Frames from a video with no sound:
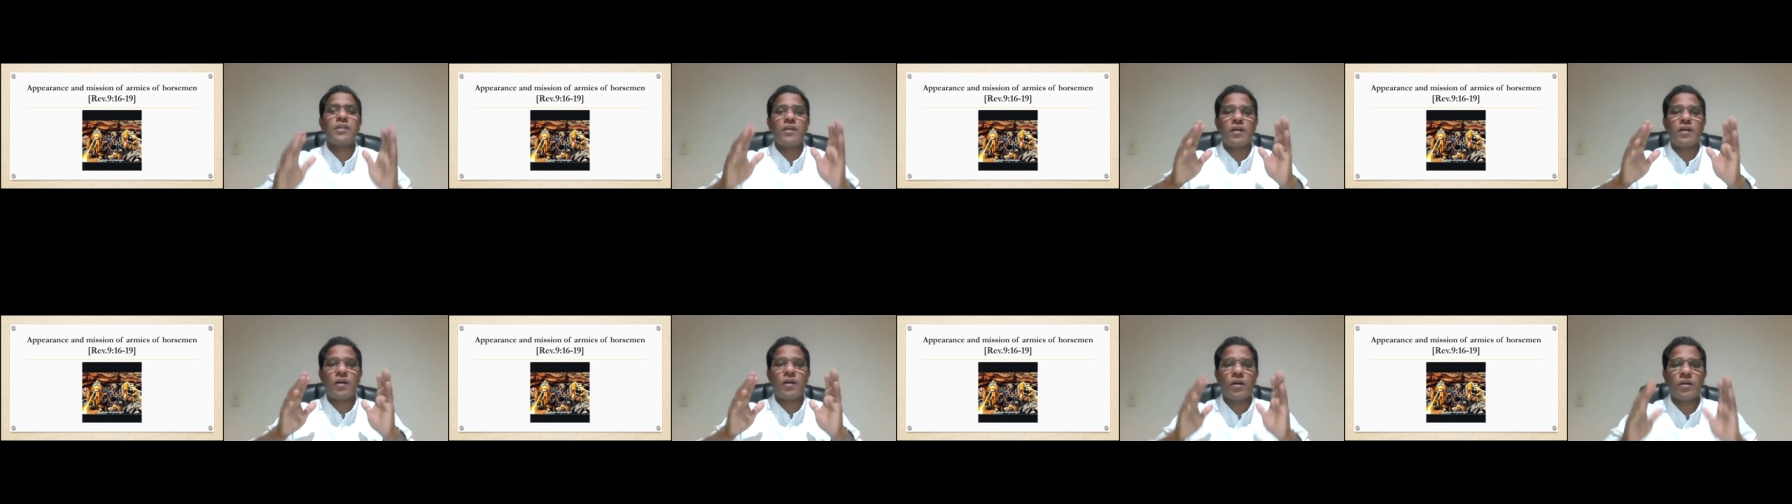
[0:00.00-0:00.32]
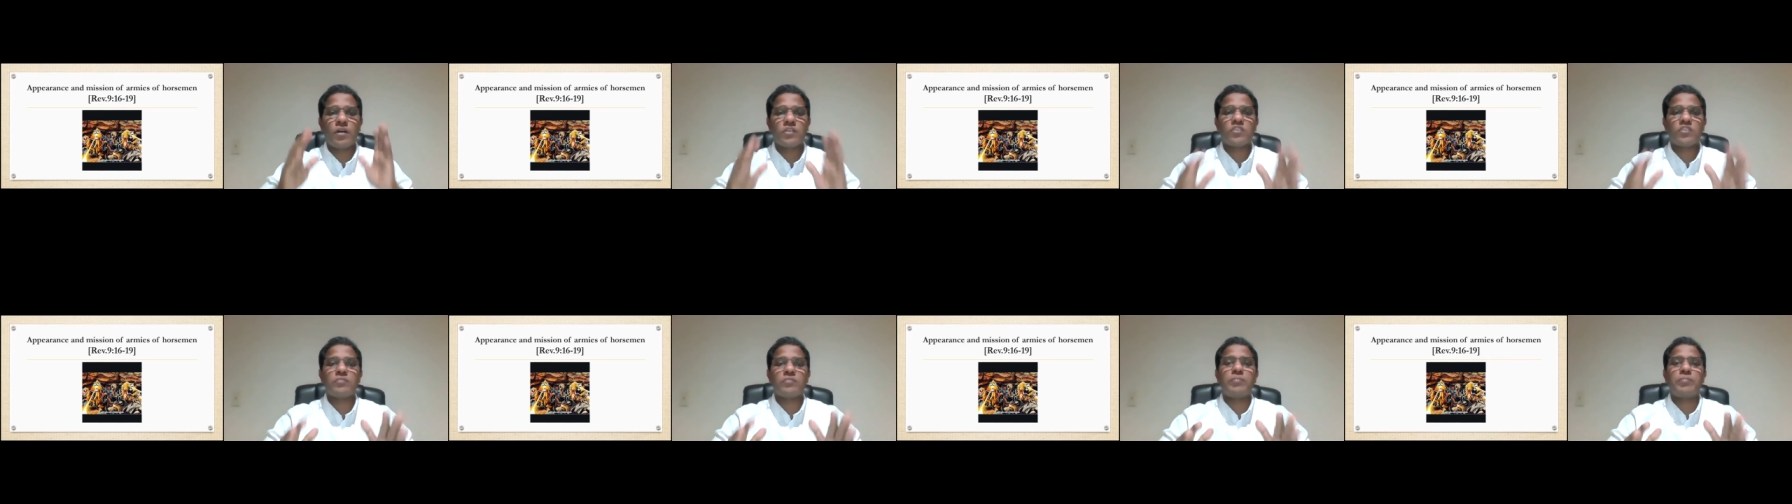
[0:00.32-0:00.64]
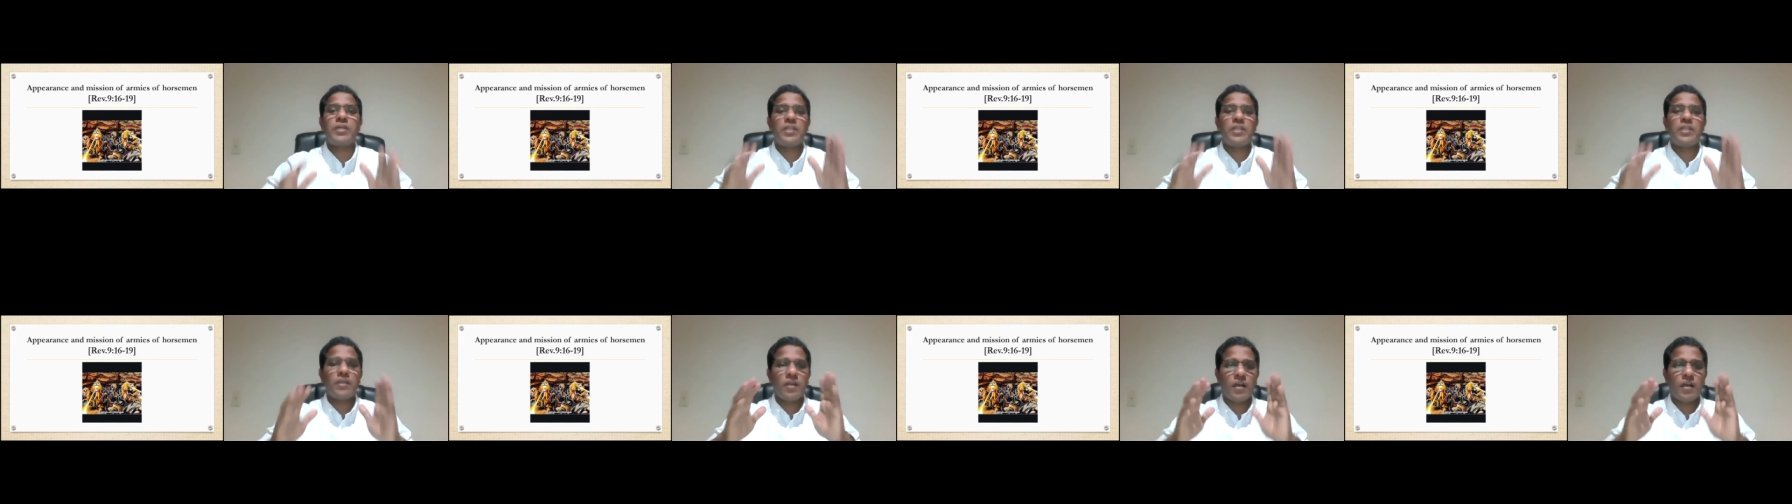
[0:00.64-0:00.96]

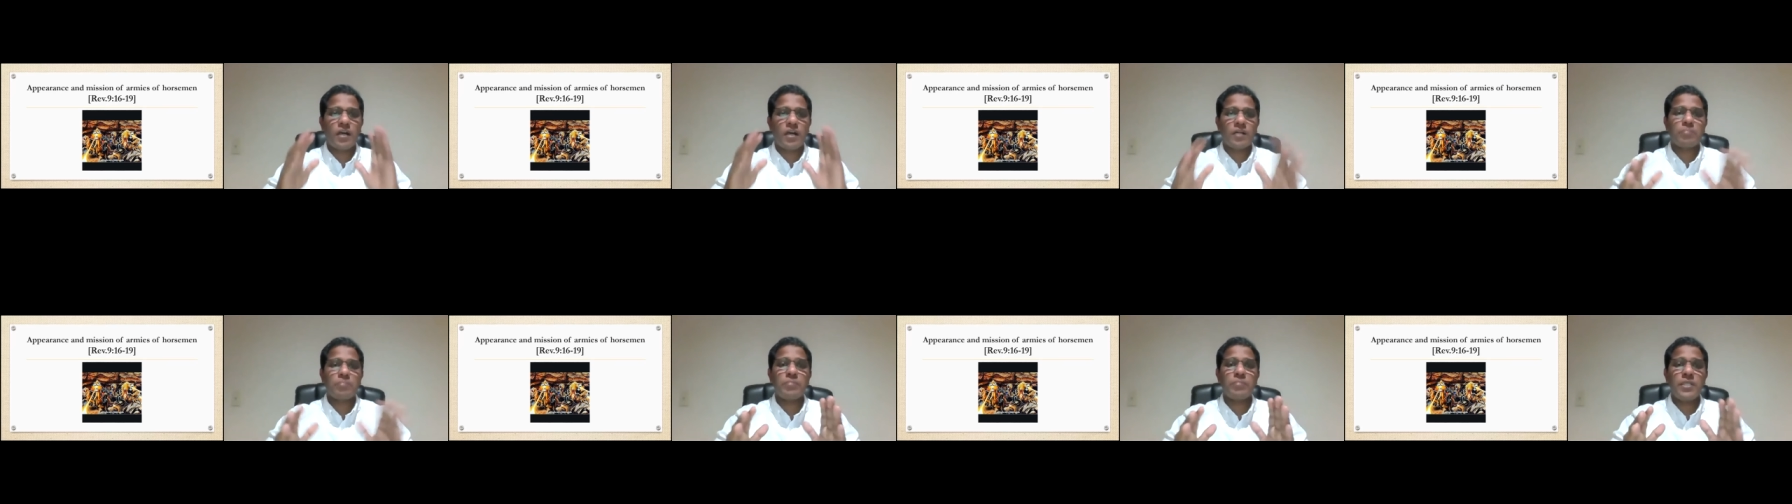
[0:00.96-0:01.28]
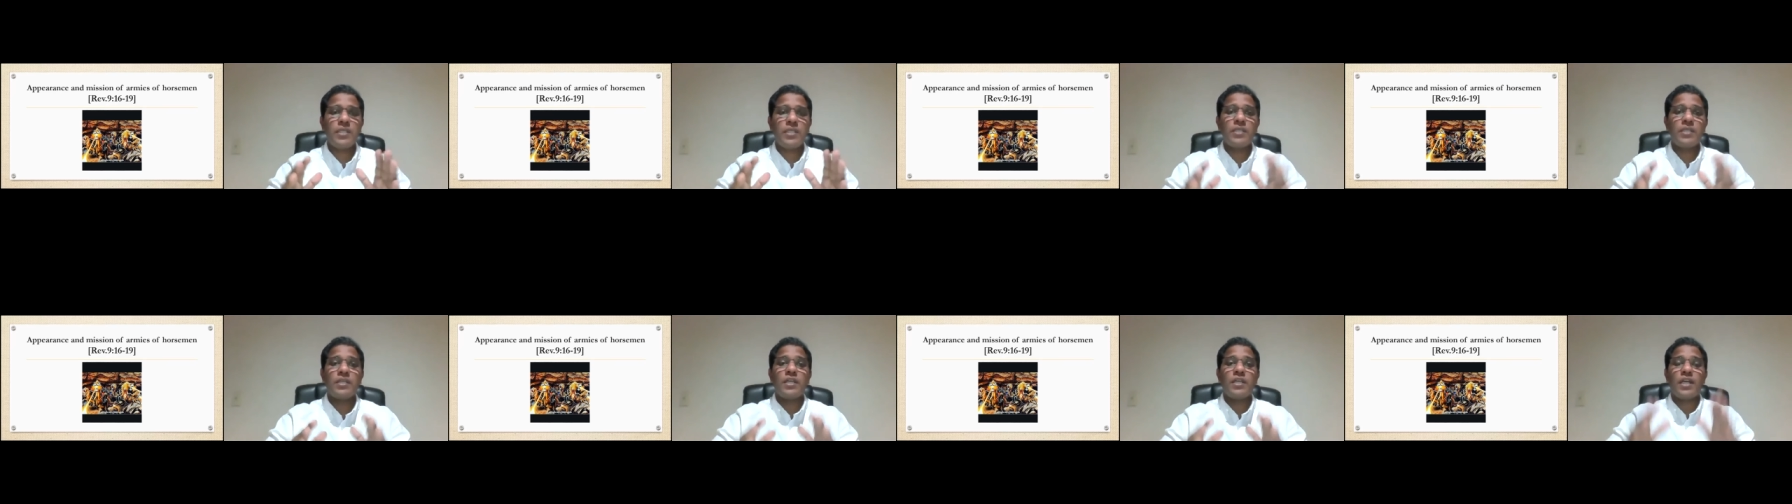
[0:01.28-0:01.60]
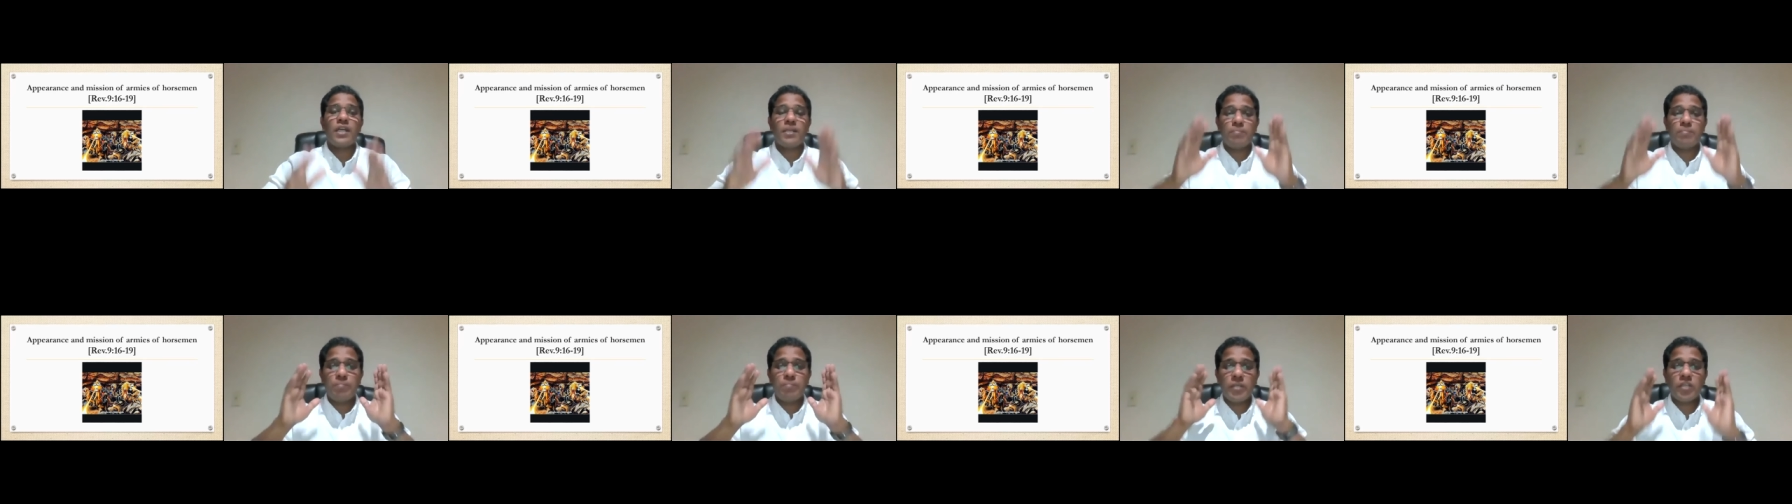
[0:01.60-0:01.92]
horseman army
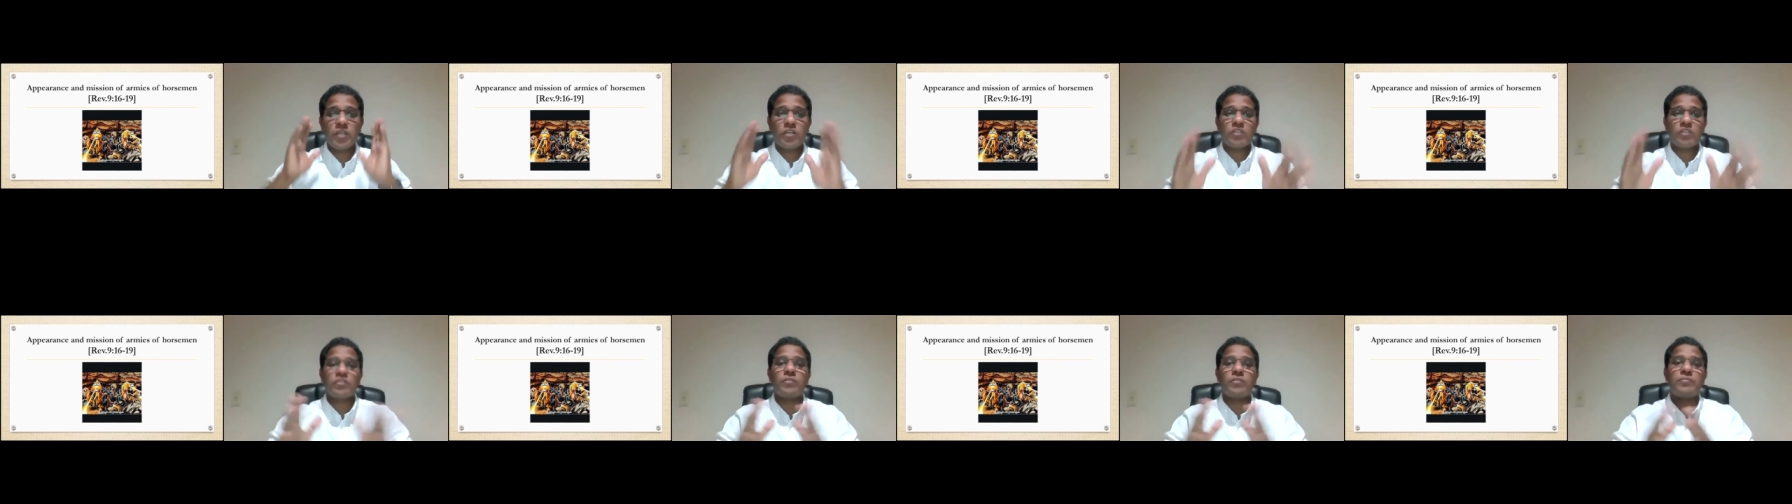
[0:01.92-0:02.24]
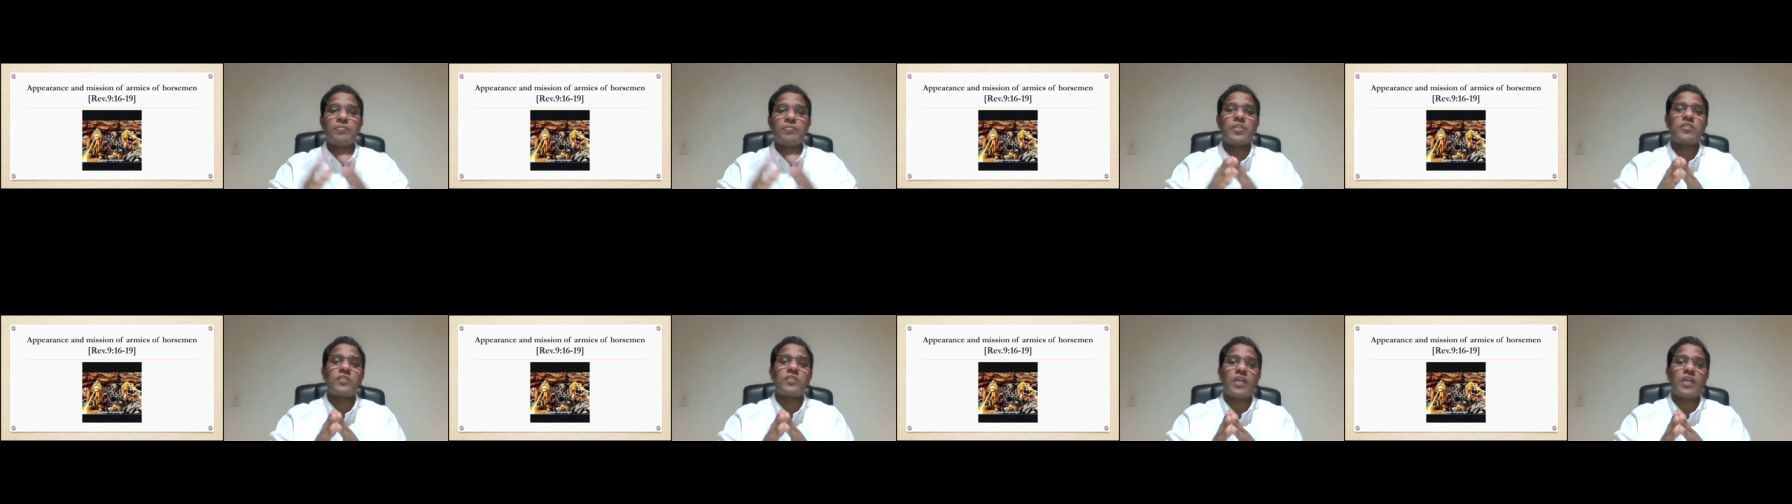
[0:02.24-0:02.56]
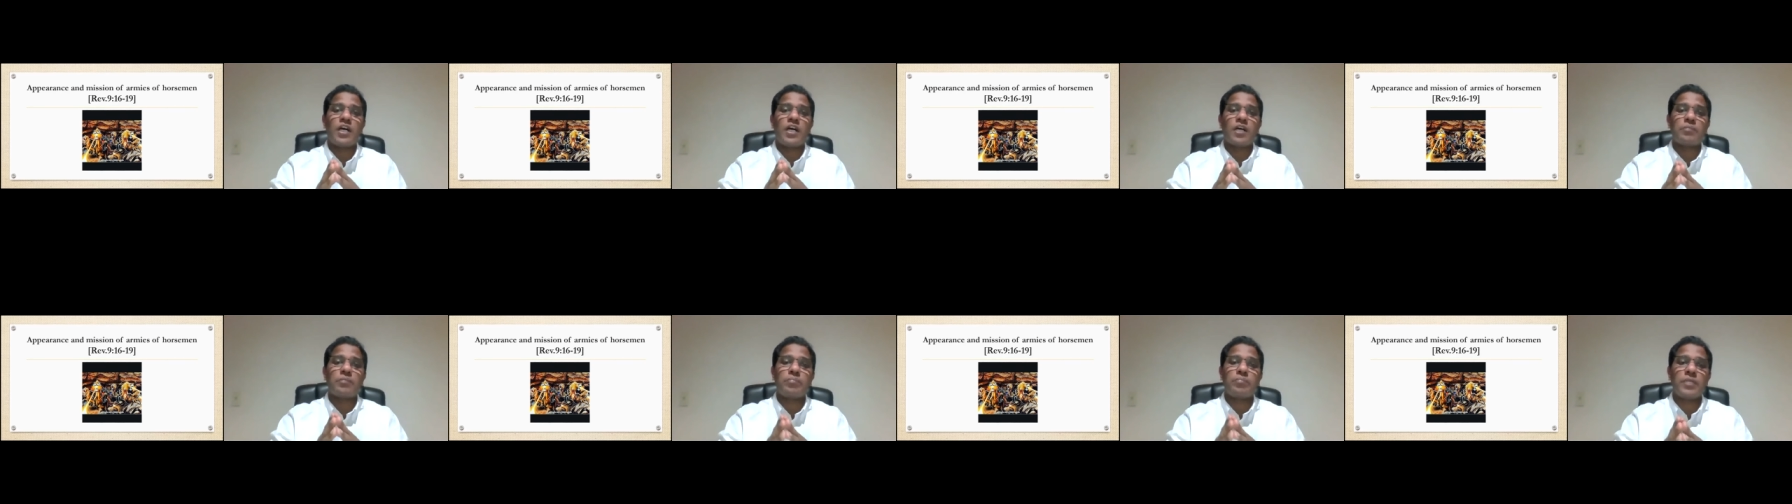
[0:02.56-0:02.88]
and because of this
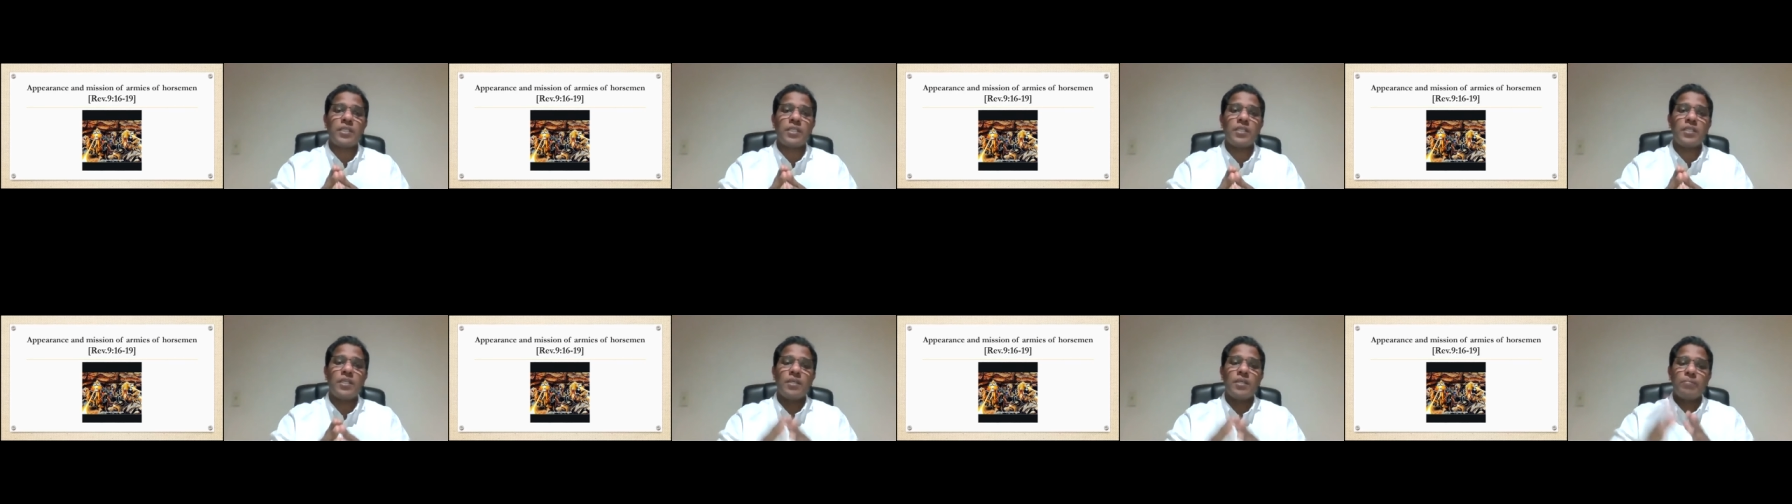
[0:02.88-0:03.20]
army,